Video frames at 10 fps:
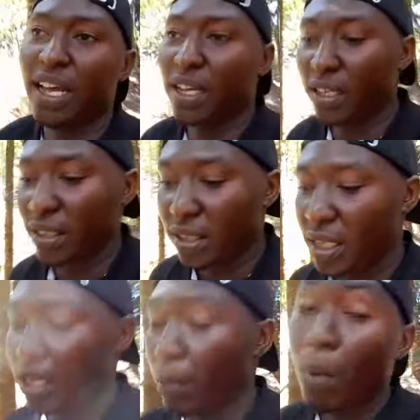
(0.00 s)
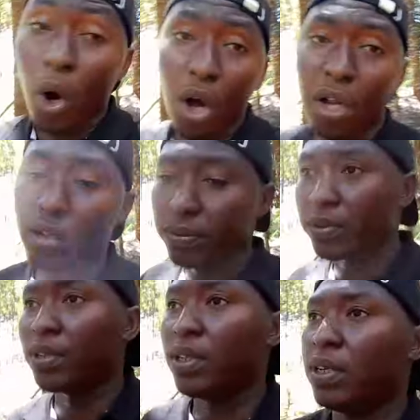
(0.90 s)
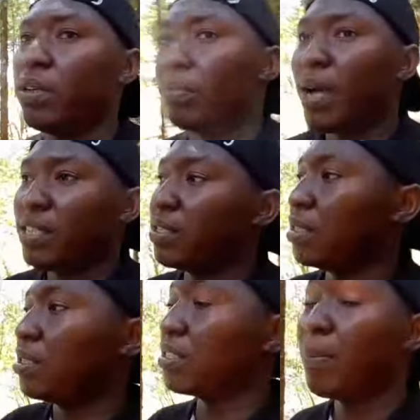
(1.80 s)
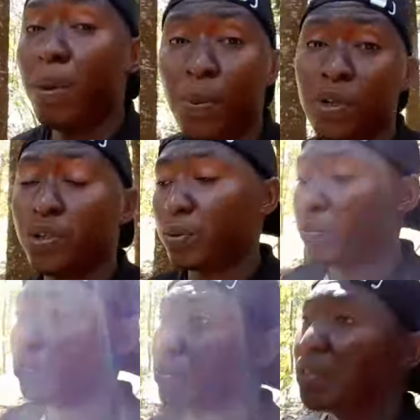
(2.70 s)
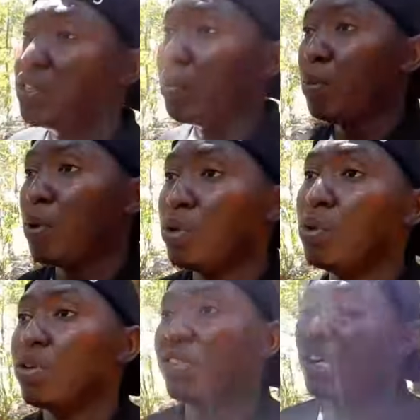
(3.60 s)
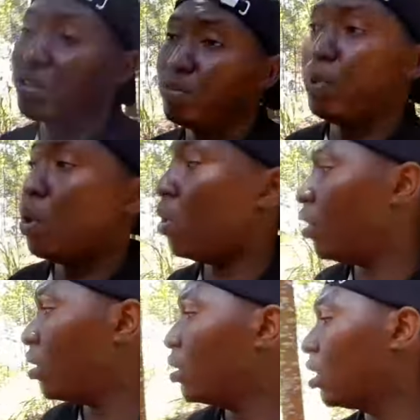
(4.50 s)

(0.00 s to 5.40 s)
a borehole. But some people do. Some people do construct borehole.